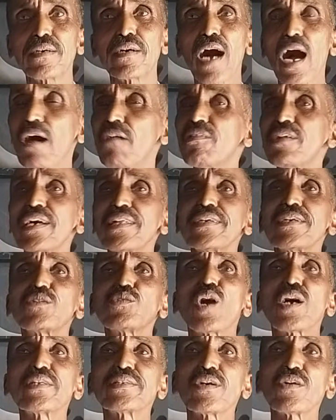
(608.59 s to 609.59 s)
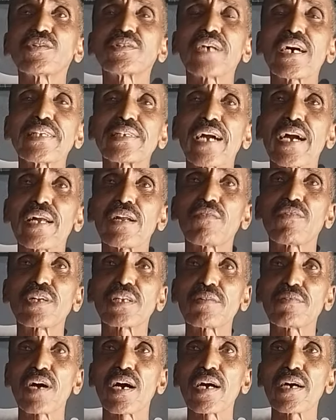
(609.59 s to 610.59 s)
I have nothing to answer on such kind of
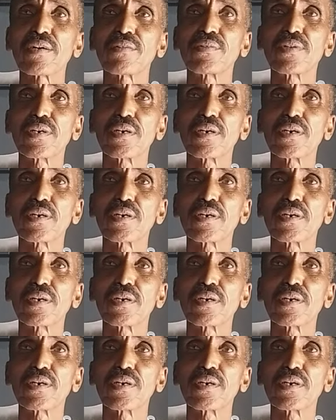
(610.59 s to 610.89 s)
whatever.